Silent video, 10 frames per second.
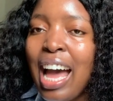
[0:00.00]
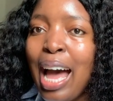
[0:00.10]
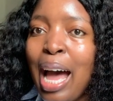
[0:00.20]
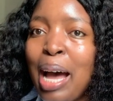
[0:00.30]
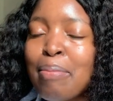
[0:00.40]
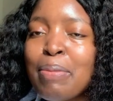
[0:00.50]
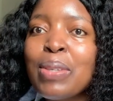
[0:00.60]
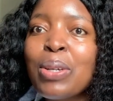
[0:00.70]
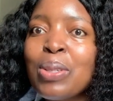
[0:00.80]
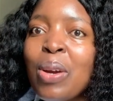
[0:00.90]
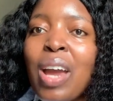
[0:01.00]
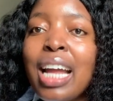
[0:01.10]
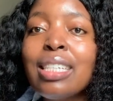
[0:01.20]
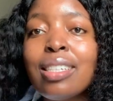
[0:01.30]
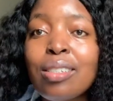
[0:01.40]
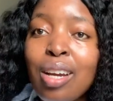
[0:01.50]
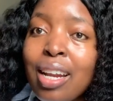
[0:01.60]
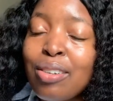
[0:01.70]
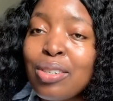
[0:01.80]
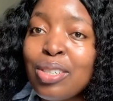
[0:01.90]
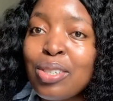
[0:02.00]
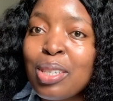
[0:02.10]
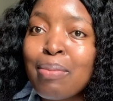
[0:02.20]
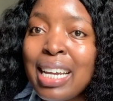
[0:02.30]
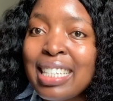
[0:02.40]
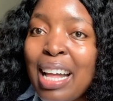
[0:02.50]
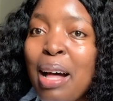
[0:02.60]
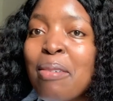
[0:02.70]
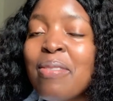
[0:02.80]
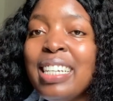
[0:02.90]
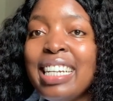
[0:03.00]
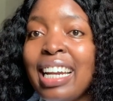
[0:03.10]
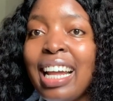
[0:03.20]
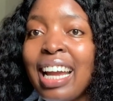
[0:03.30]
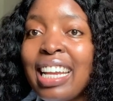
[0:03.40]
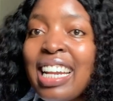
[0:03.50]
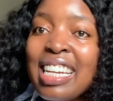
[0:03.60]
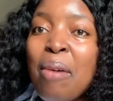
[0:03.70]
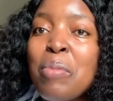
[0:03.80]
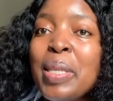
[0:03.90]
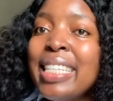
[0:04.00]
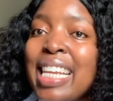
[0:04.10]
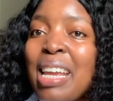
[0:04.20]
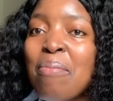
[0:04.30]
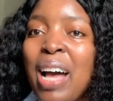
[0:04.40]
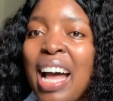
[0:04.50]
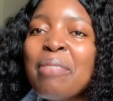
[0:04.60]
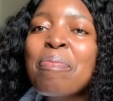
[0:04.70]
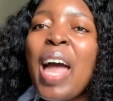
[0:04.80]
I'm so sorry I did not introduce myself. Mosima.